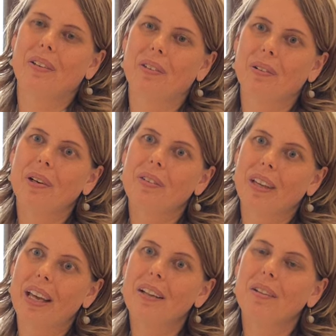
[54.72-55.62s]
at short
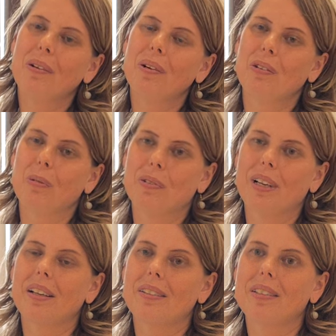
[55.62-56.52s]
and long-term
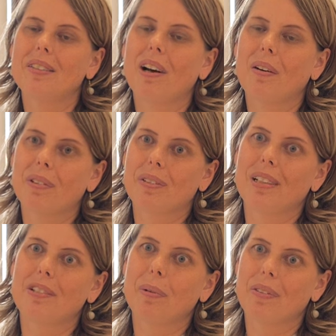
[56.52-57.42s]
challenges after
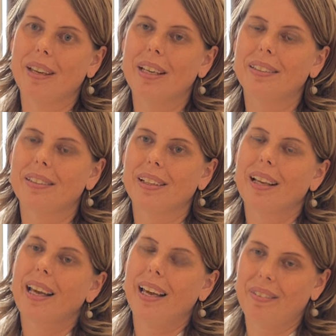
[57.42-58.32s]
transplantation,
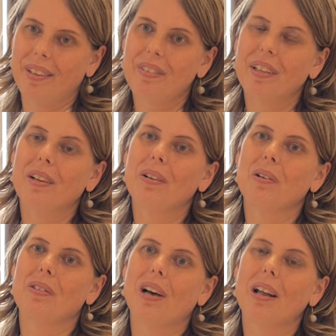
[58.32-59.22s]
and this
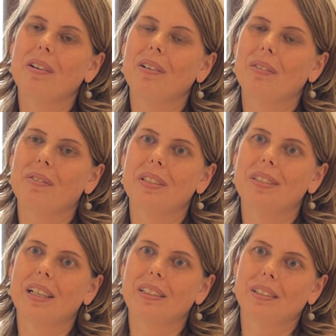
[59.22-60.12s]
includes allograft
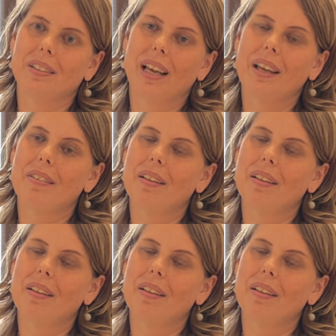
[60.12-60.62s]
rejection and